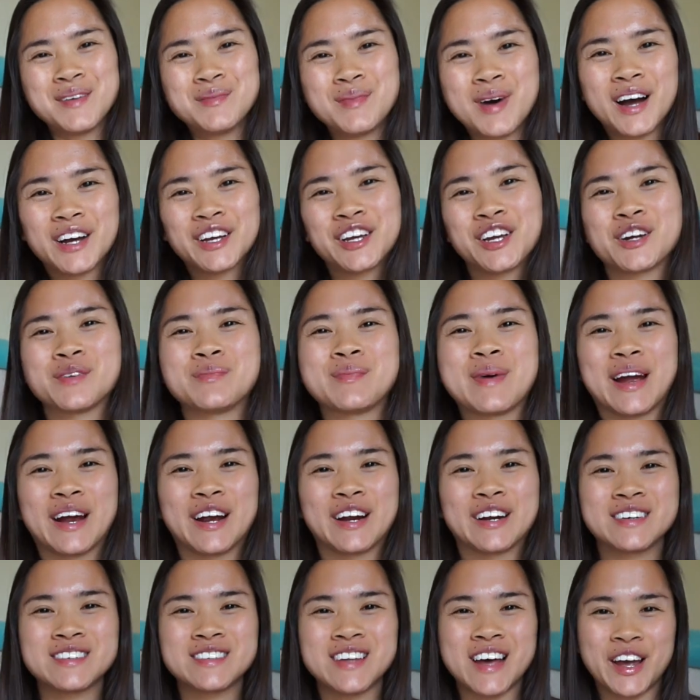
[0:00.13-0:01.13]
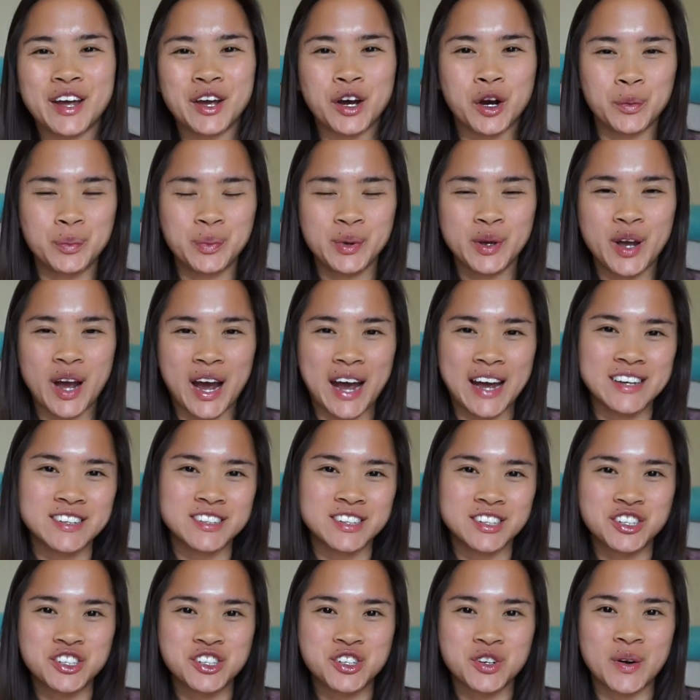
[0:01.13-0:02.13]
Moncure Bears. I hope you
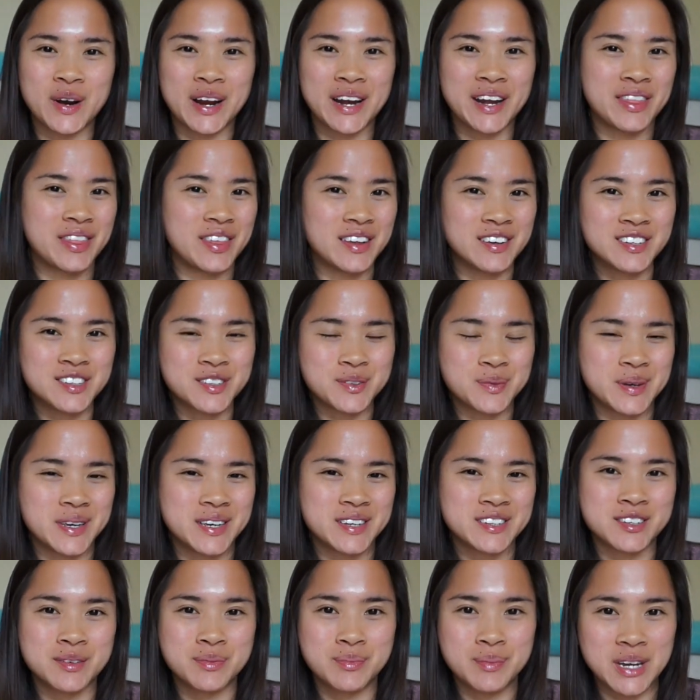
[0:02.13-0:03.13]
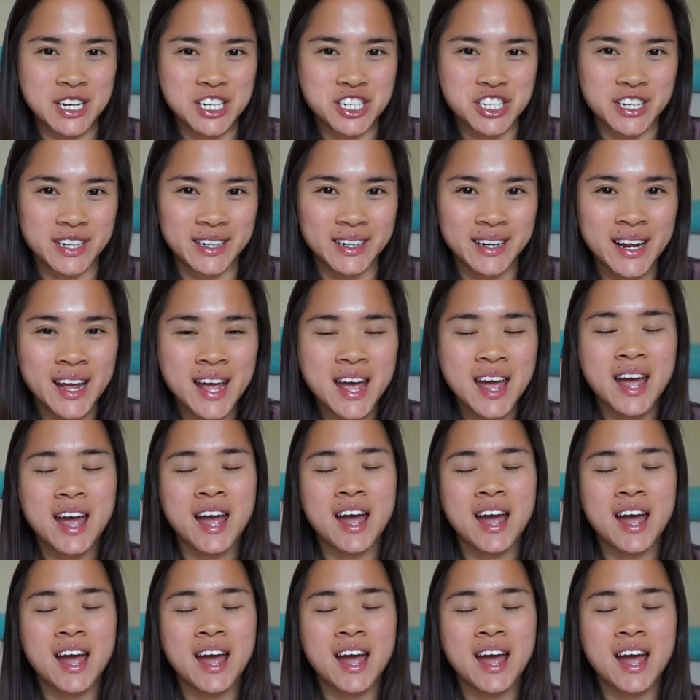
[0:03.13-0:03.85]
guys enjoyed this week's mission.